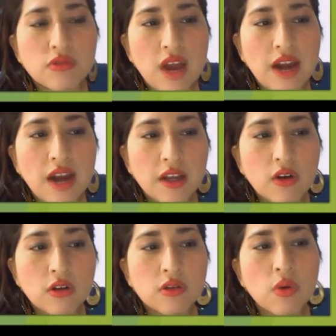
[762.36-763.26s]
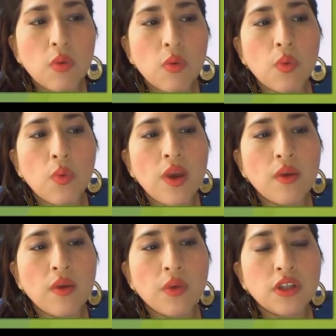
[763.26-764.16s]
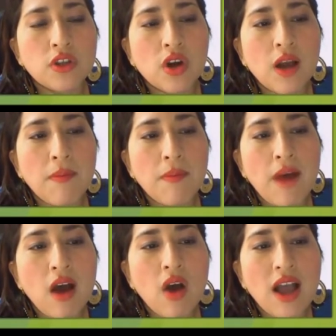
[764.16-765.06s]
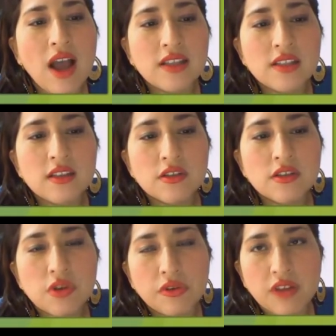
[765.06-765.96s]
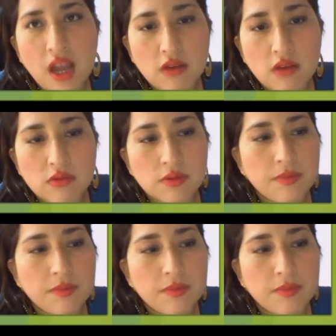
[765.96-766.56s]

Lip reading: articles when we talk about adjectives or nouns.